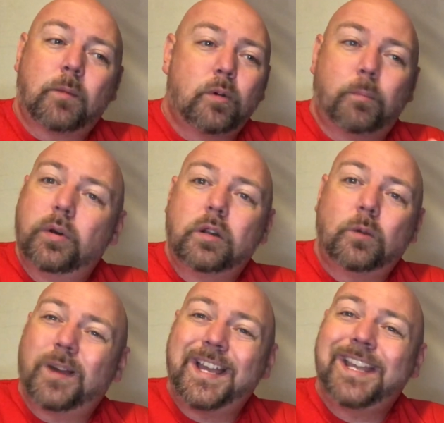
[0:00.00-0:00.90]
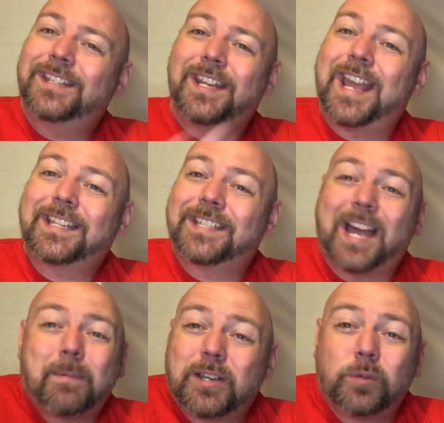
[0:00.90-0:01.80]
I'm going to put it away, and the next
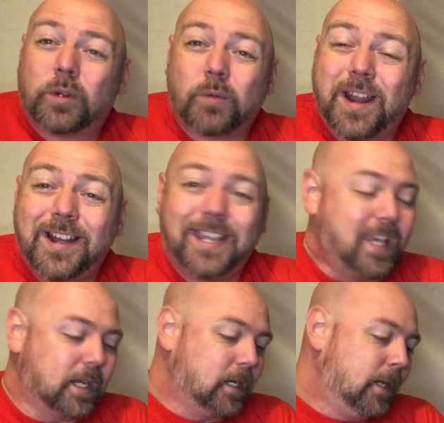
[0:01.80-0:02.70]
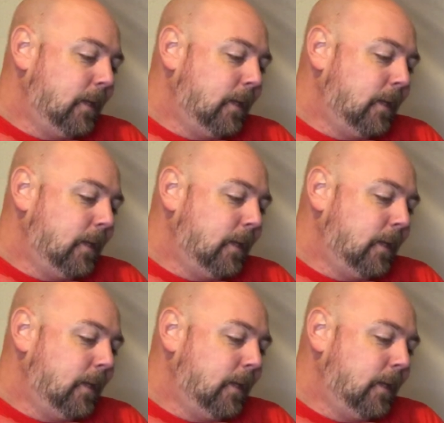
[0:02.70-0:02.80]
time I just want to run it again.